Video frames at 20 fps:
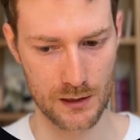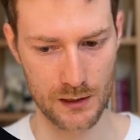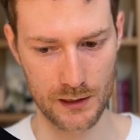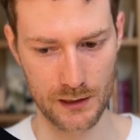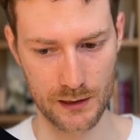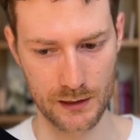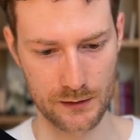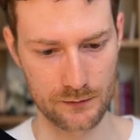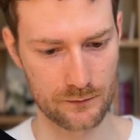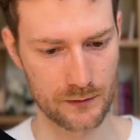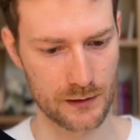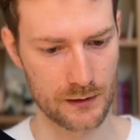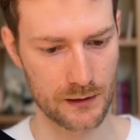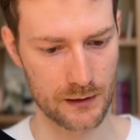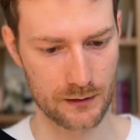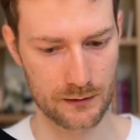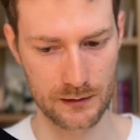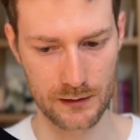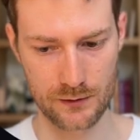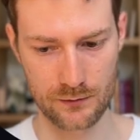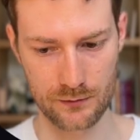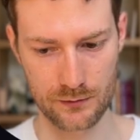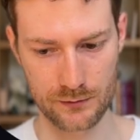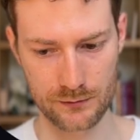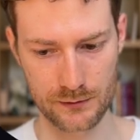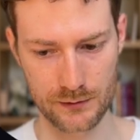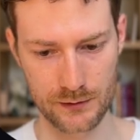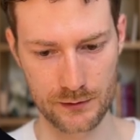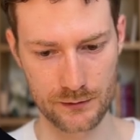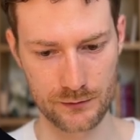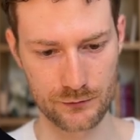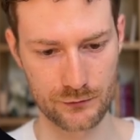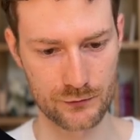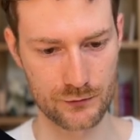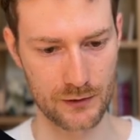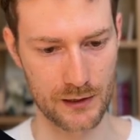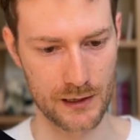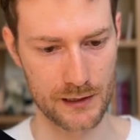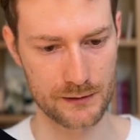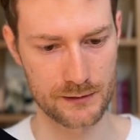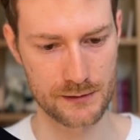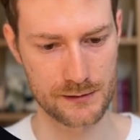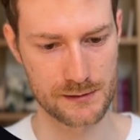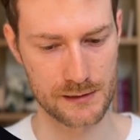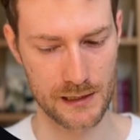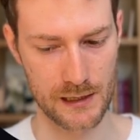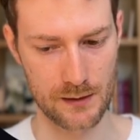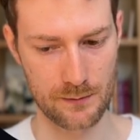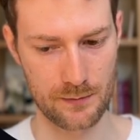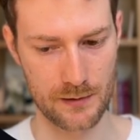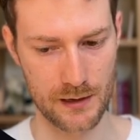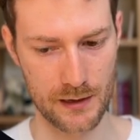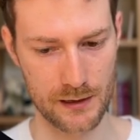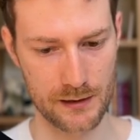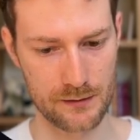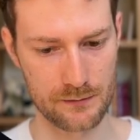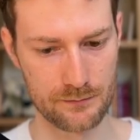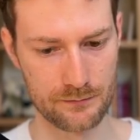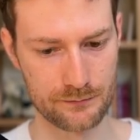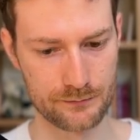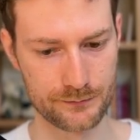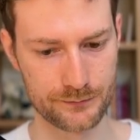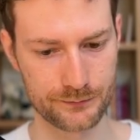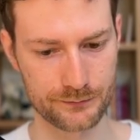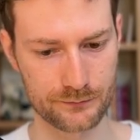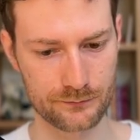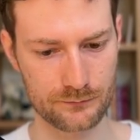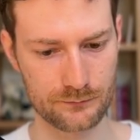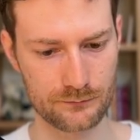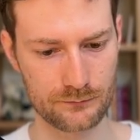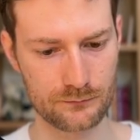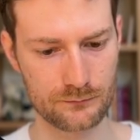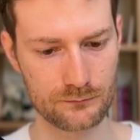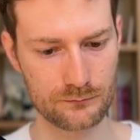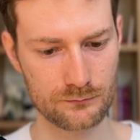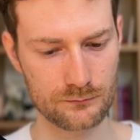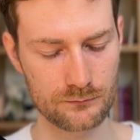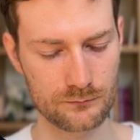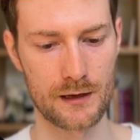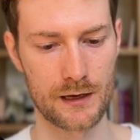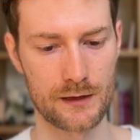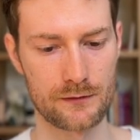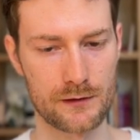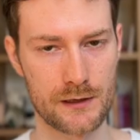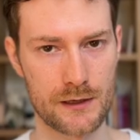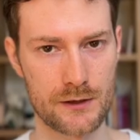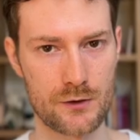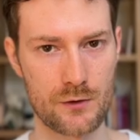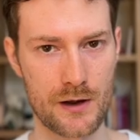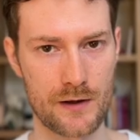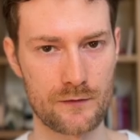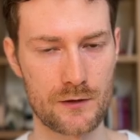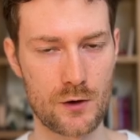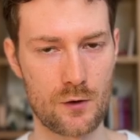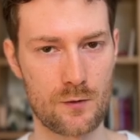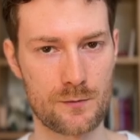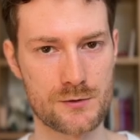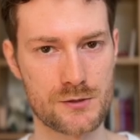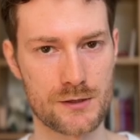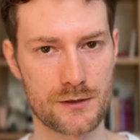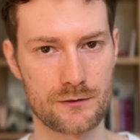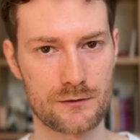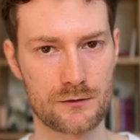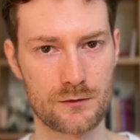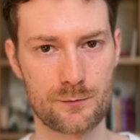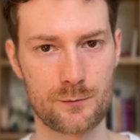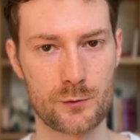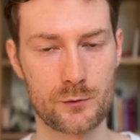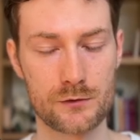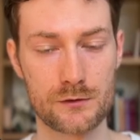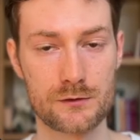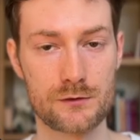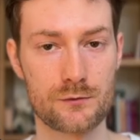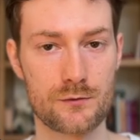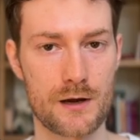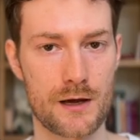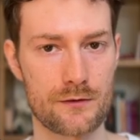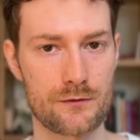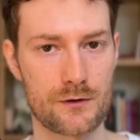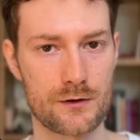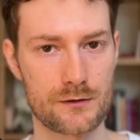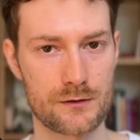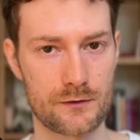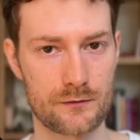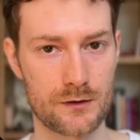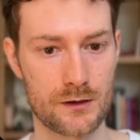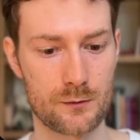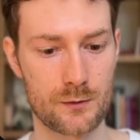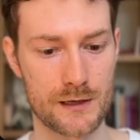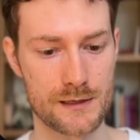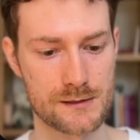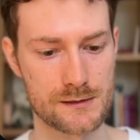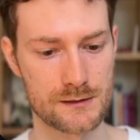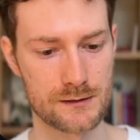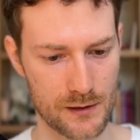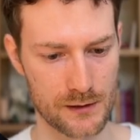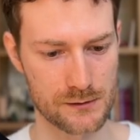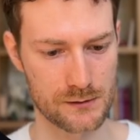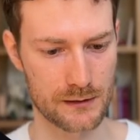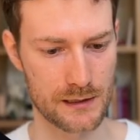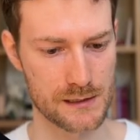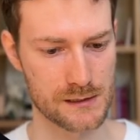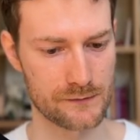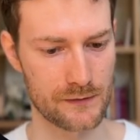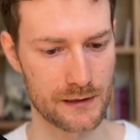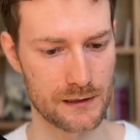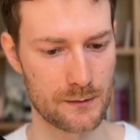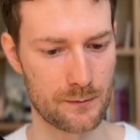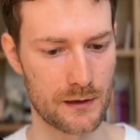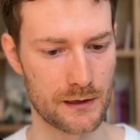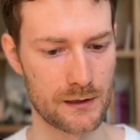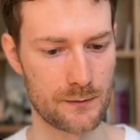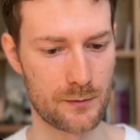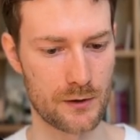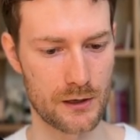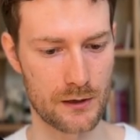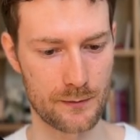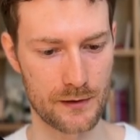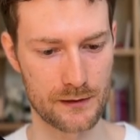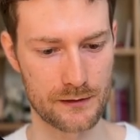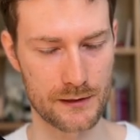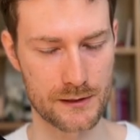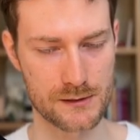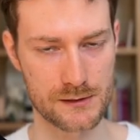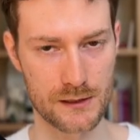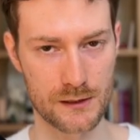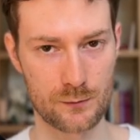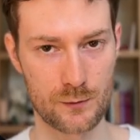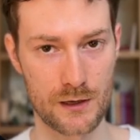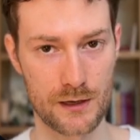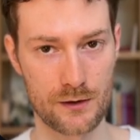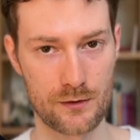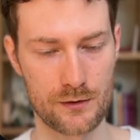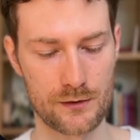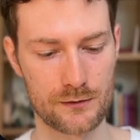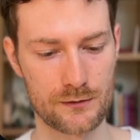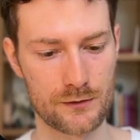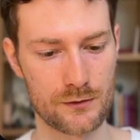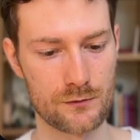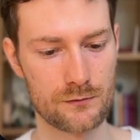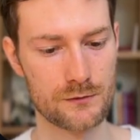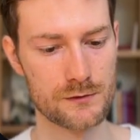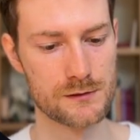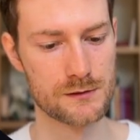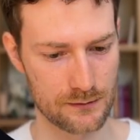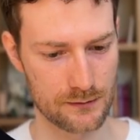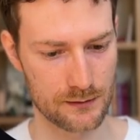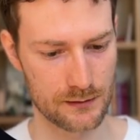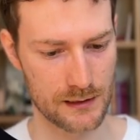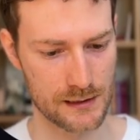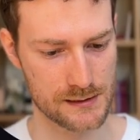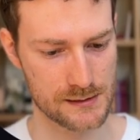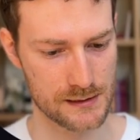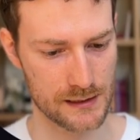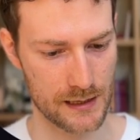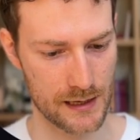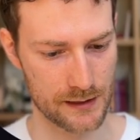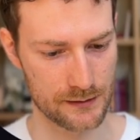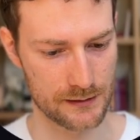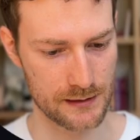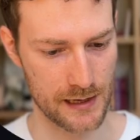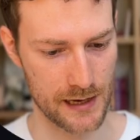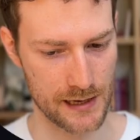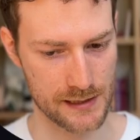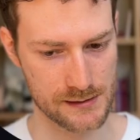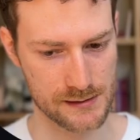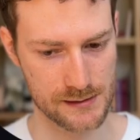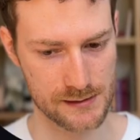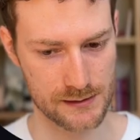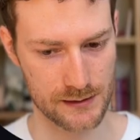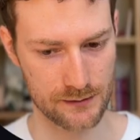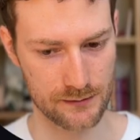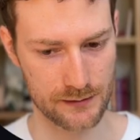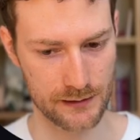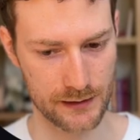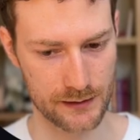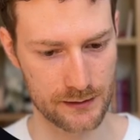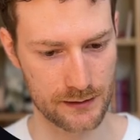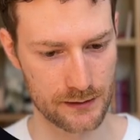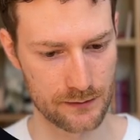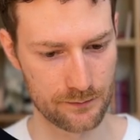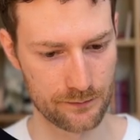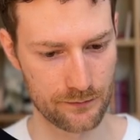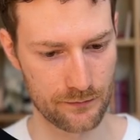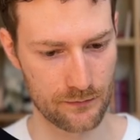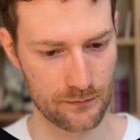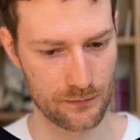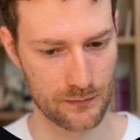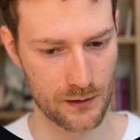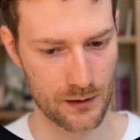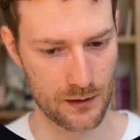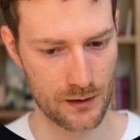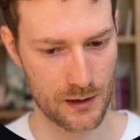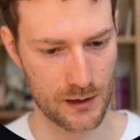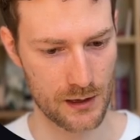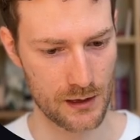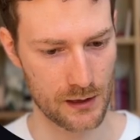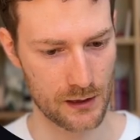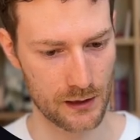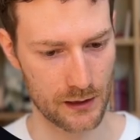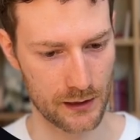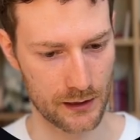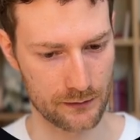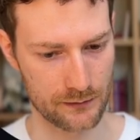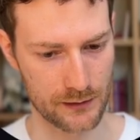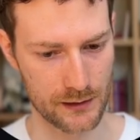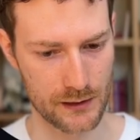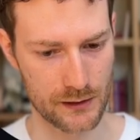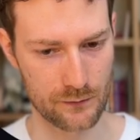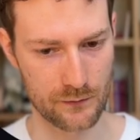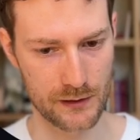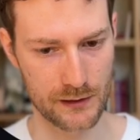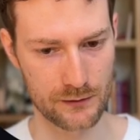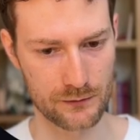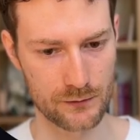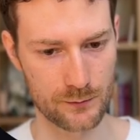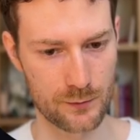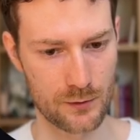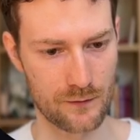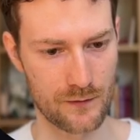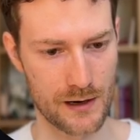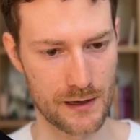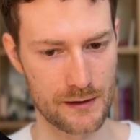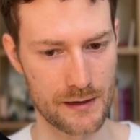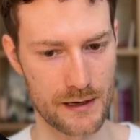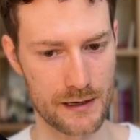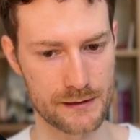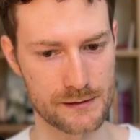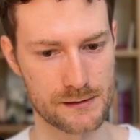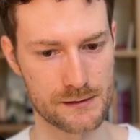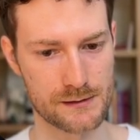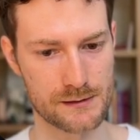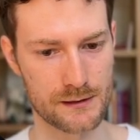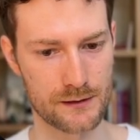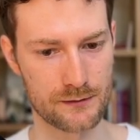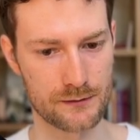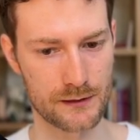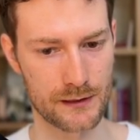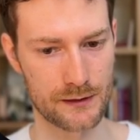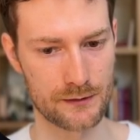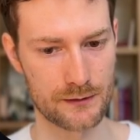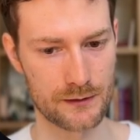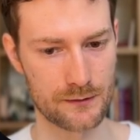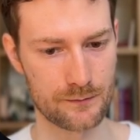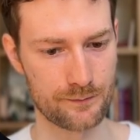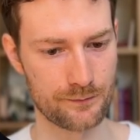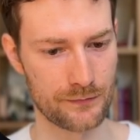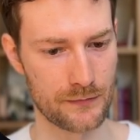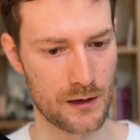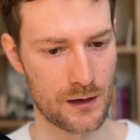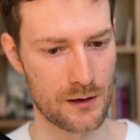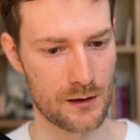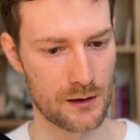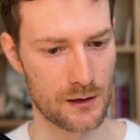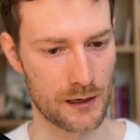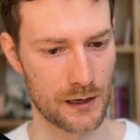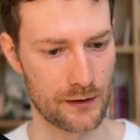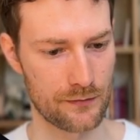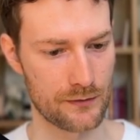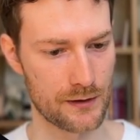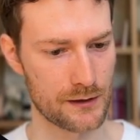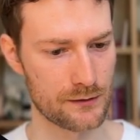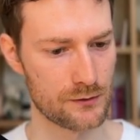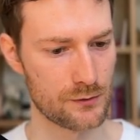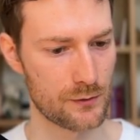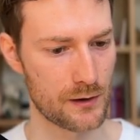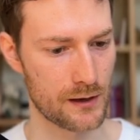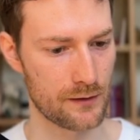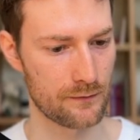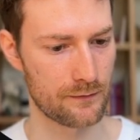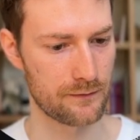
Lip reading: and we can click on try this API. And here you have the option to put together the request. So let's find the body parameters that we are going to use. Let's select the assistant ID. And here we need to provide the assistant ID. And that you can